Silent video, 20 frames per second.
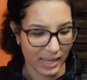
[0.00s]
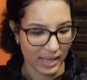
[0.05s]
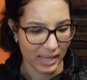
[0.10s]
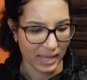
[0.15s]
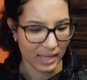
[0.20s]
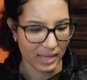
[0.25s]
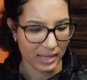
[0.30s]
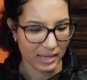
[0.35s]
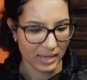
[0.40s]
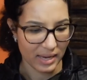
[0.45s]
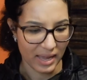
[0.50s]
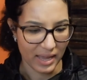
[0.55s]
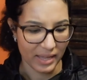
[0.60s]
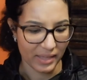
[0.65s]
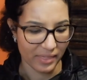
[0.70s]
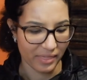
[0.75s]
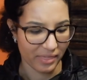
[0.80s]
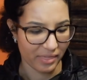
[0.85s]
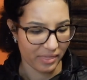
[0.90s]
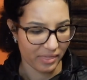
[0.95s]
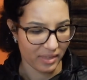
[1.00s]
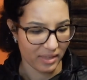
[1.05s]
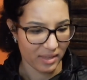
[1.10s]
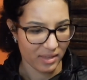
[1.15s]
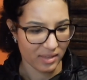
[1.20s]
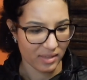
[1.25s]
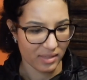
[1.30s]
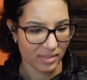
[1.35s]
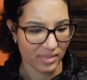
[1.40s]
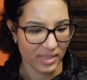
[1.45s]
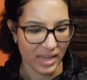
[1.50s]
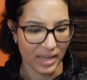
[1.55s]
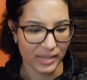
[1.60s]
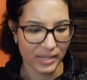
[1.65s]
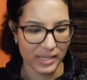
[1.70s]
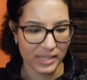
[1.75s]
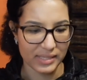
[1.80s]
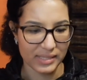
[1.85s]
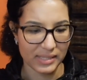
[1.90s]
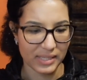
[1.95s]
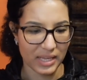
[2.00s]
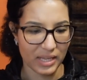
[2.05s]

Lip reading: and I think that is